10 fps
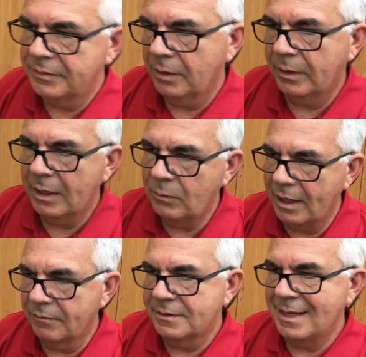so again we
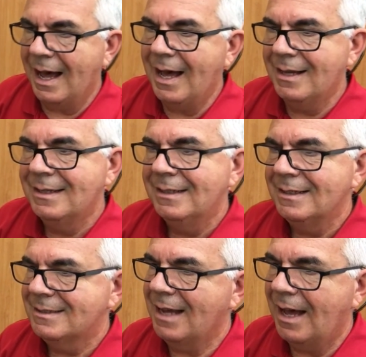have ta,
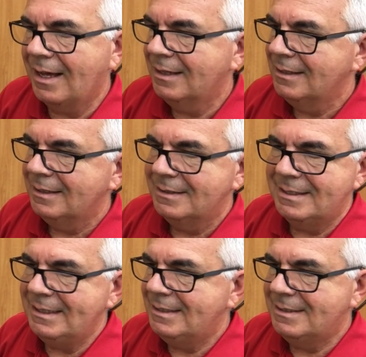ta,
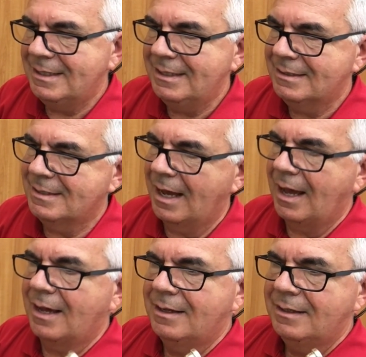ti, ti,
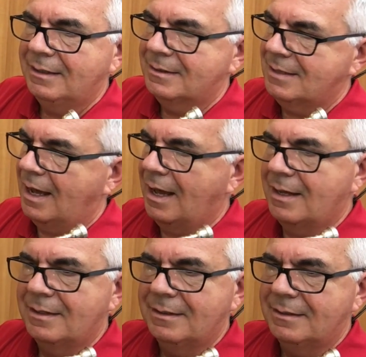ta,
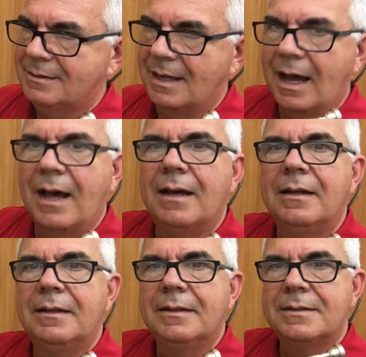ta, ta,
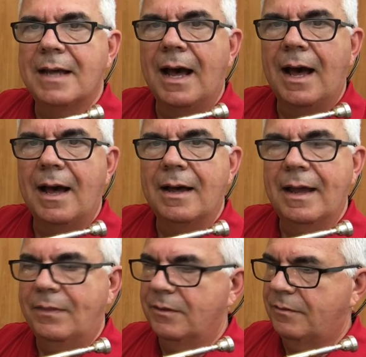ta
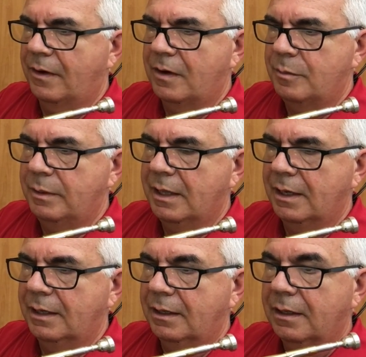at the very
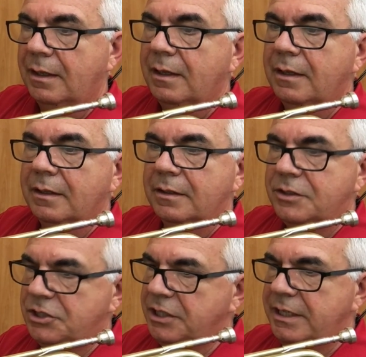beginning.
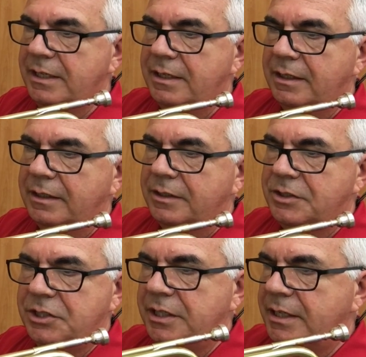G,
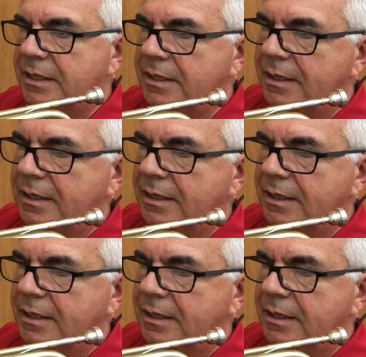G,